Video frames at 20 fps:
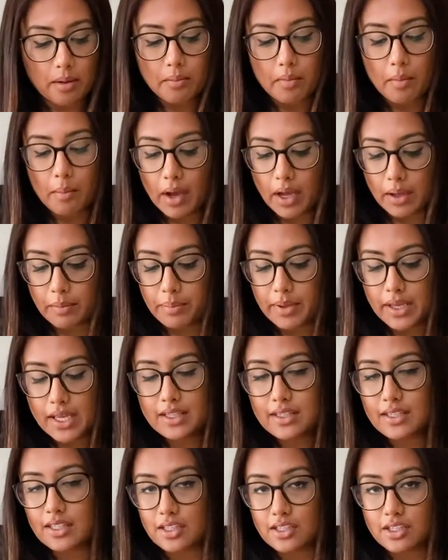My
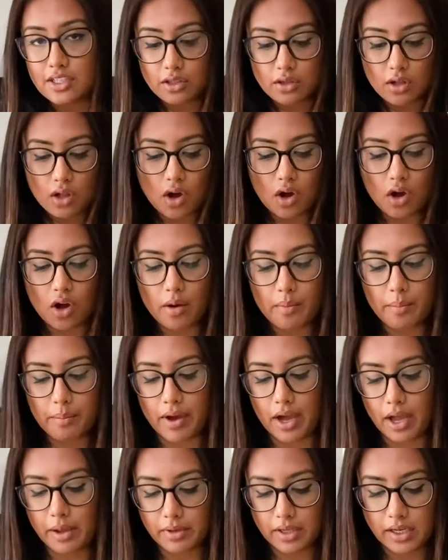beads are still hot, but
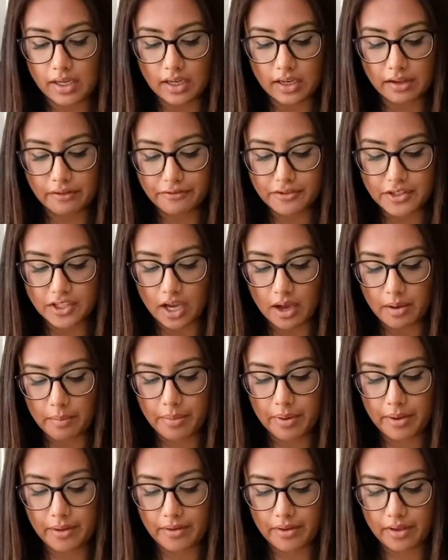I'm going to lift up
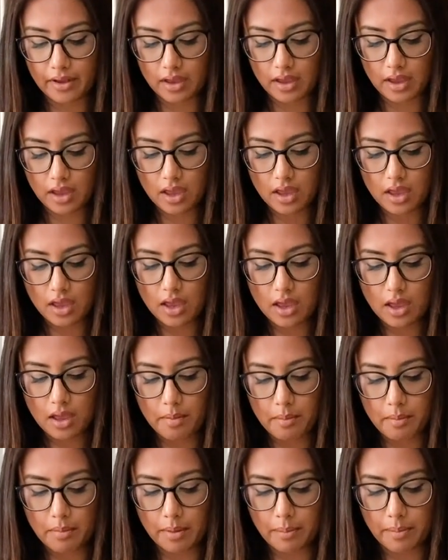
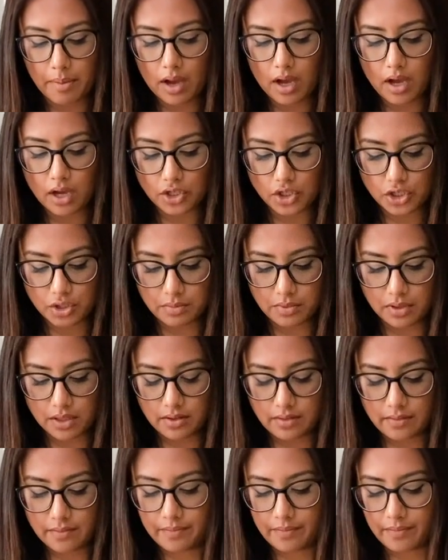my parchment
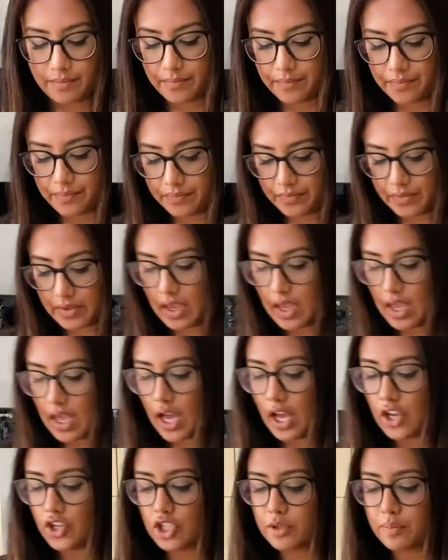
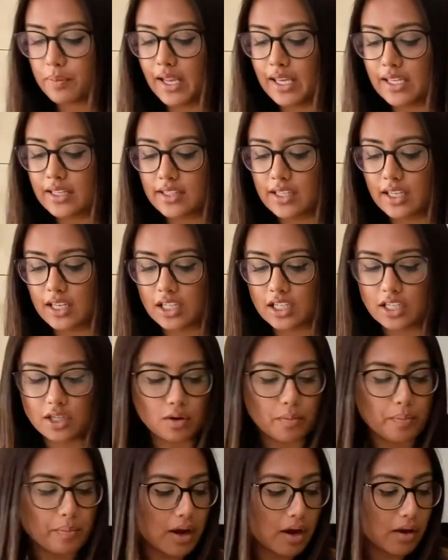and just place it into
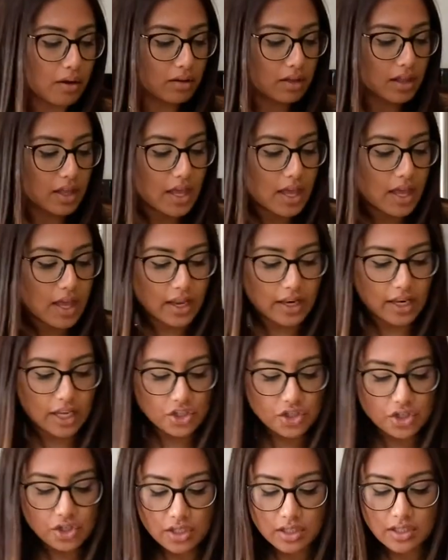a bowl. And
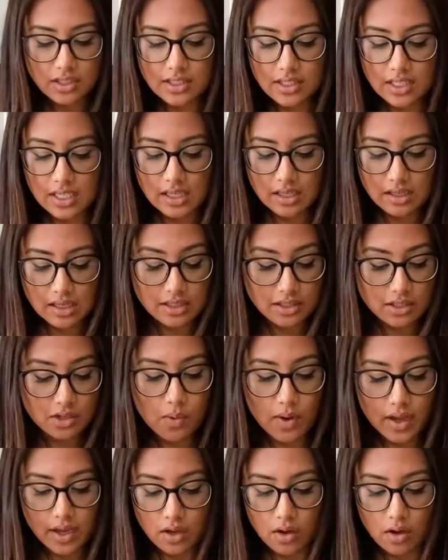as you can see, it's
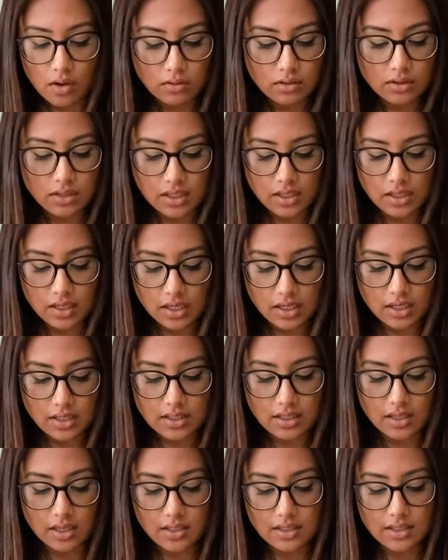quite golden and it's
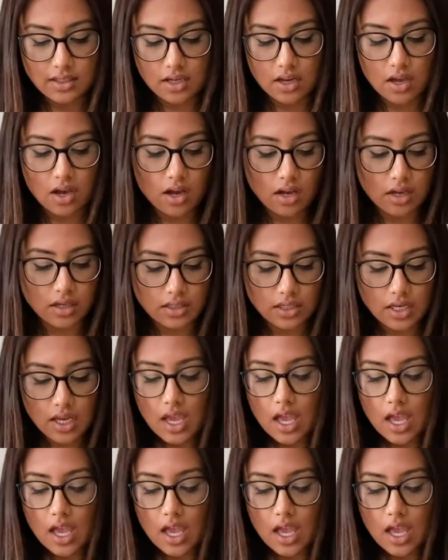nice and hard.